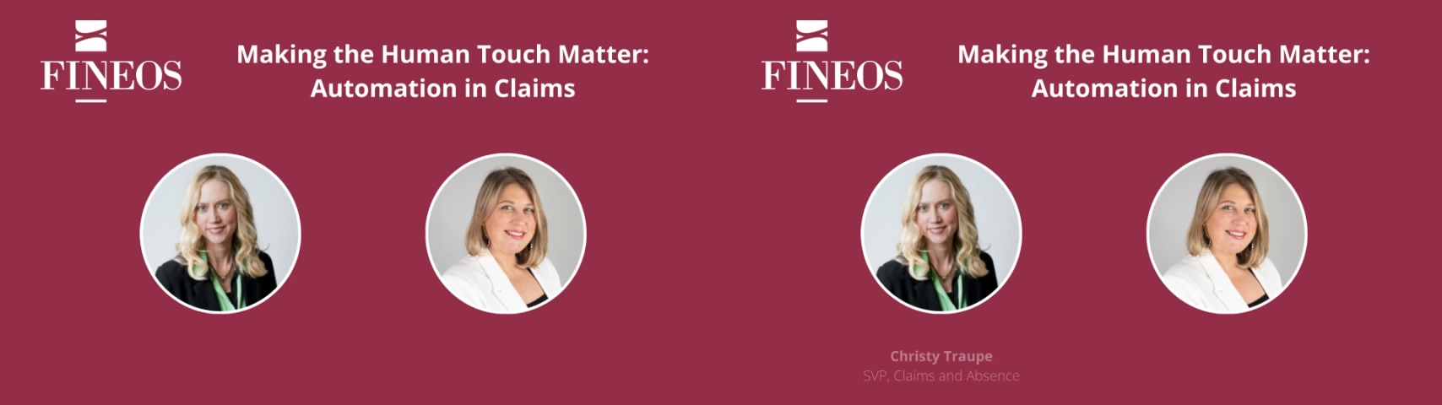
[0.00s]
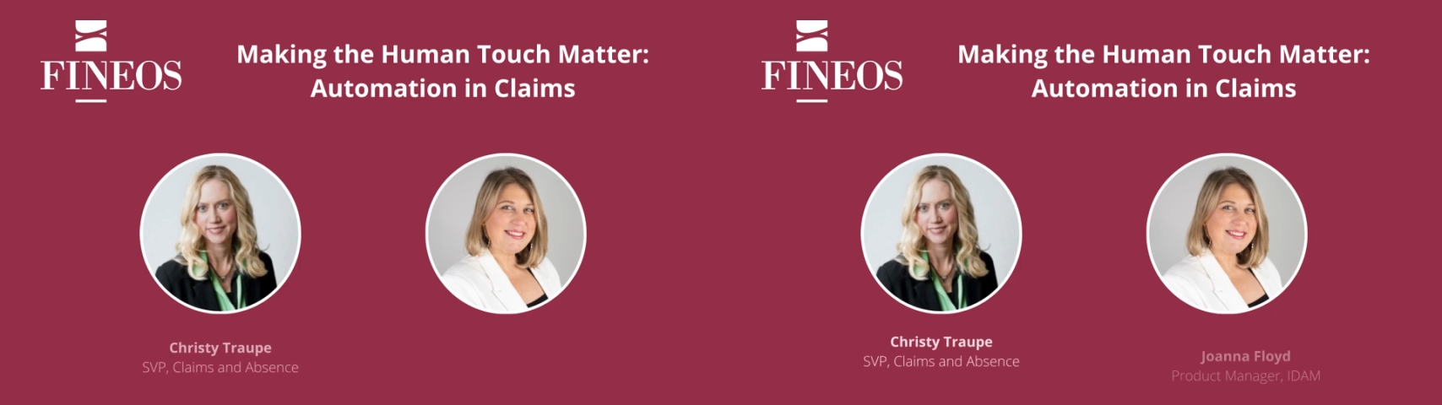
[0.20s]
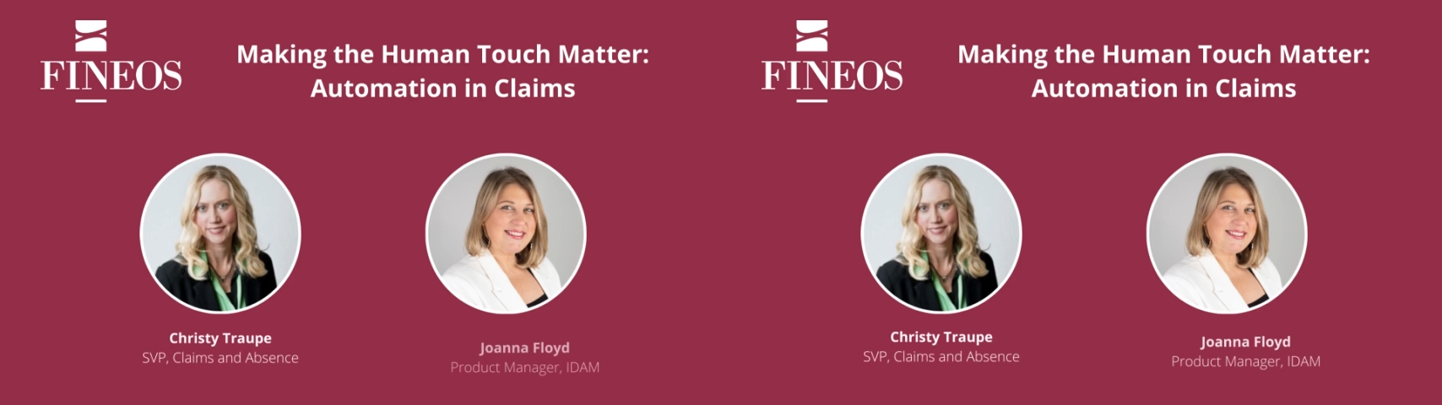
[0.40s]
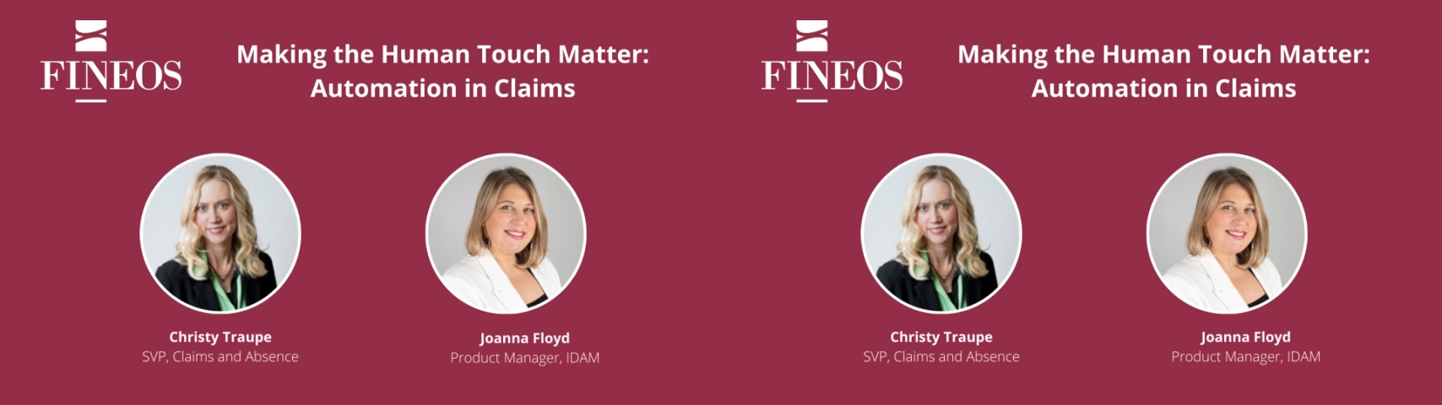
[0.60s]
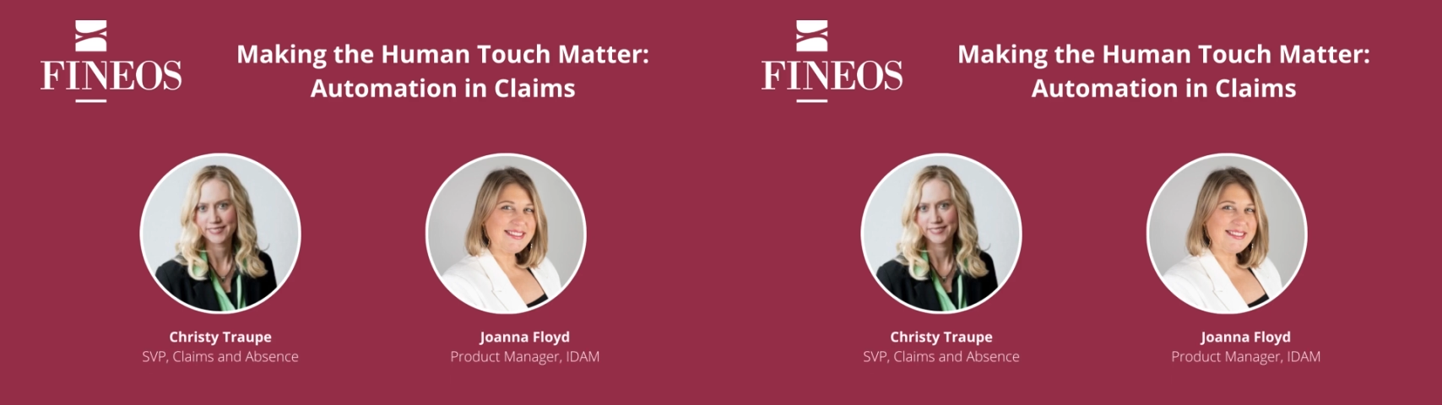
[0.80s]

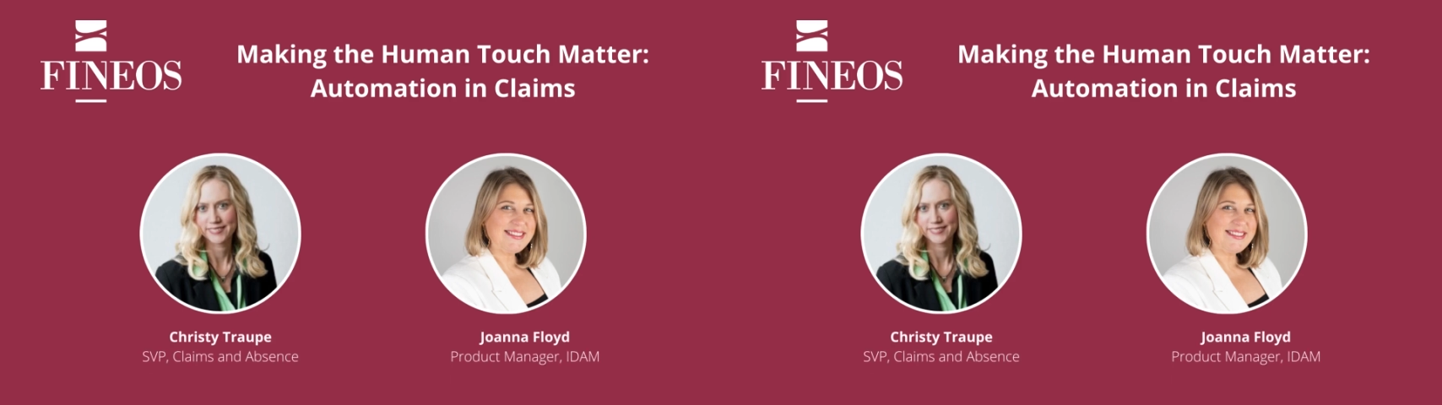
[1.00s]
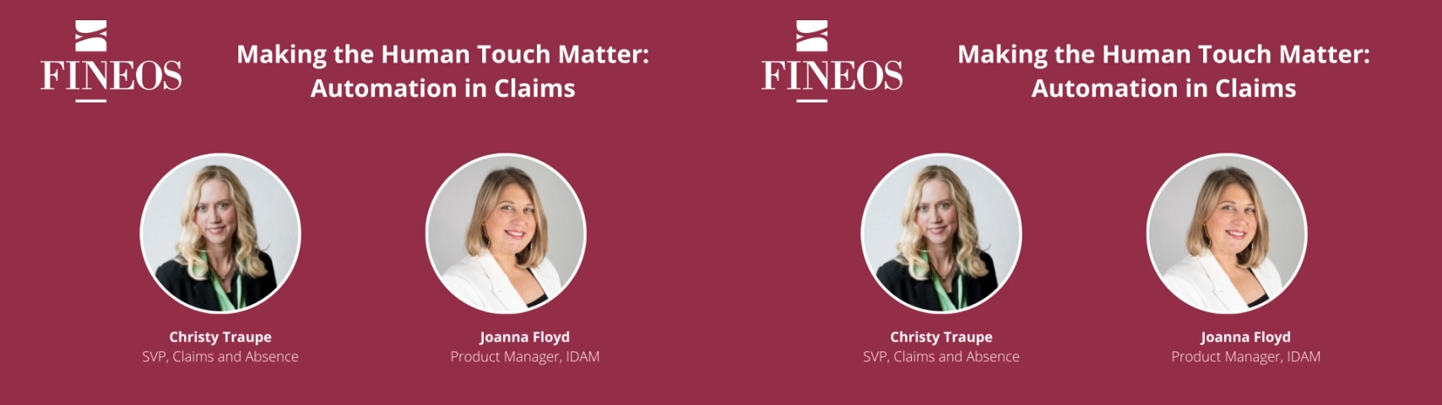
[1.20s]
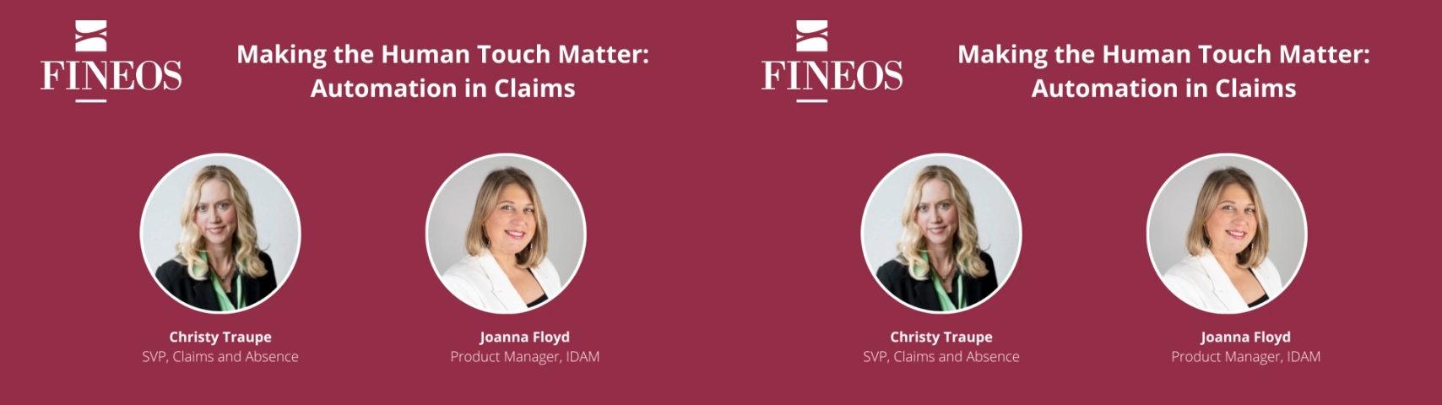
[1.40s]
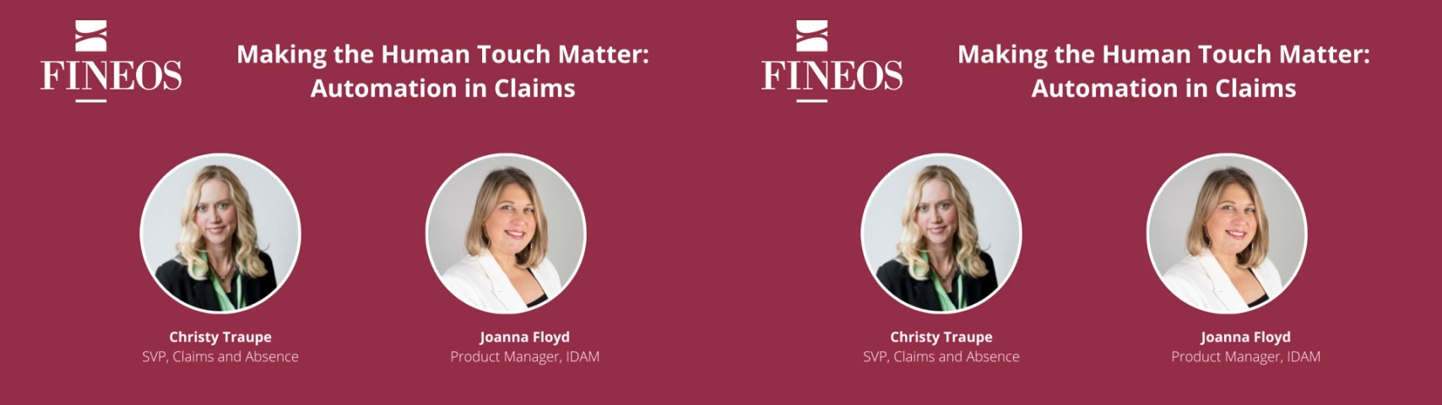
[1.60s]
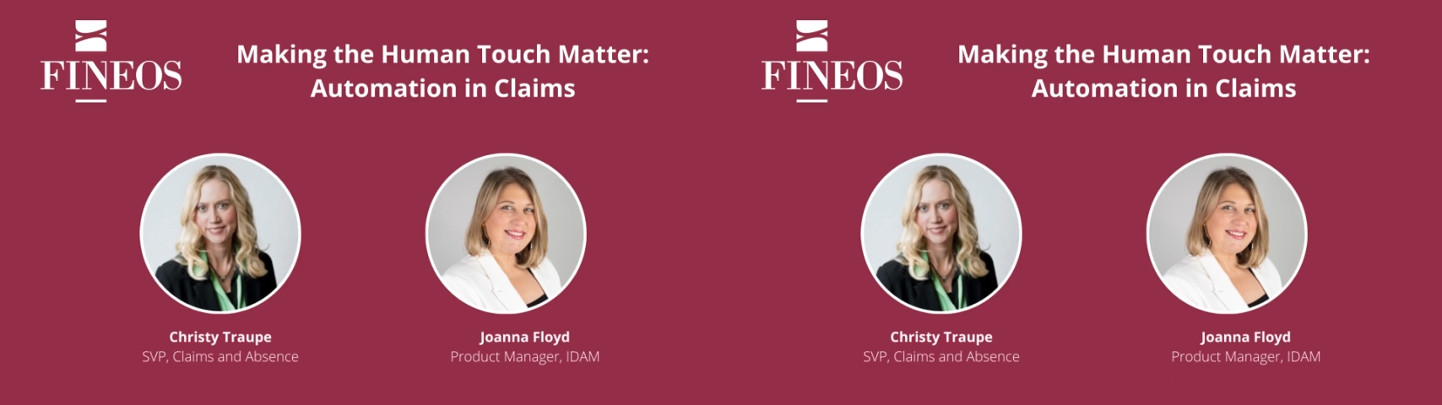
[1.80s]

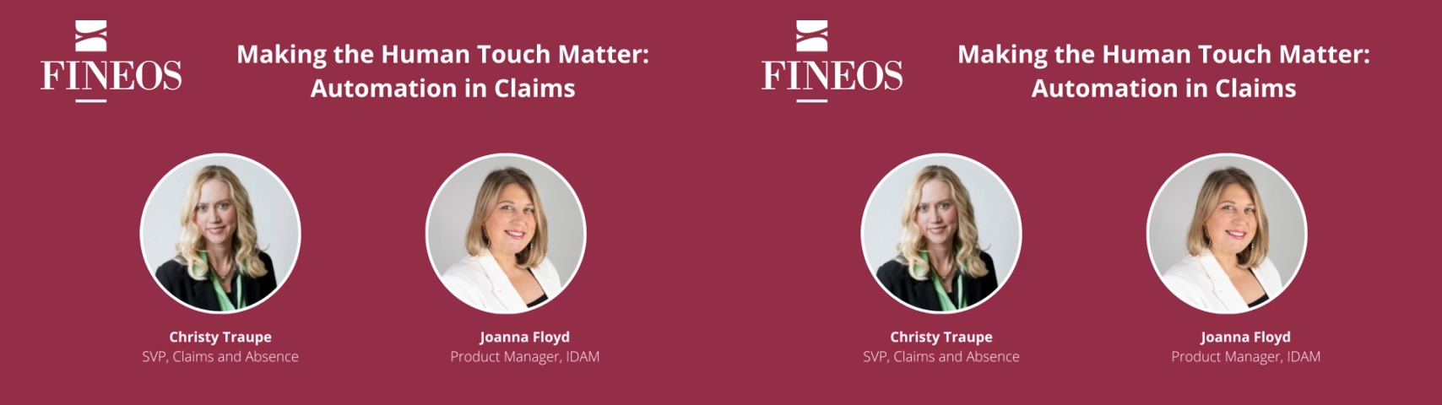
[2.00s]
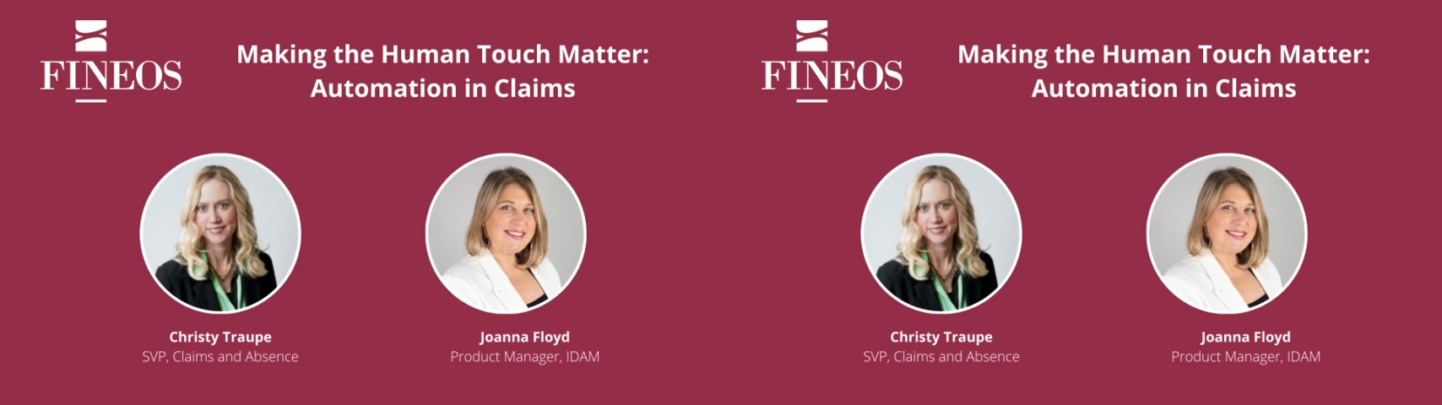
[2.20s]
No one is speaking in this clip.